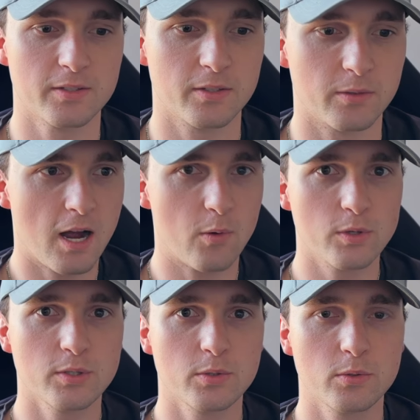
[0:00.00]
So I
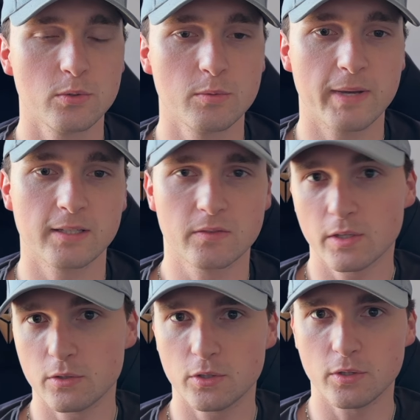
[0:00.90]
want to make this
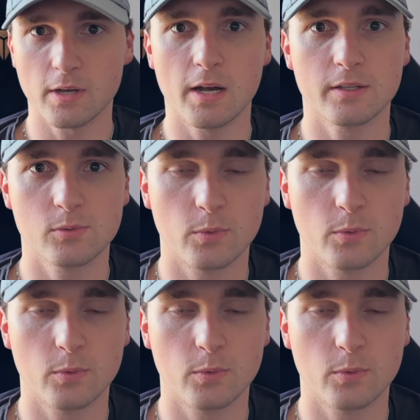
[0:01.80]
video to show you guys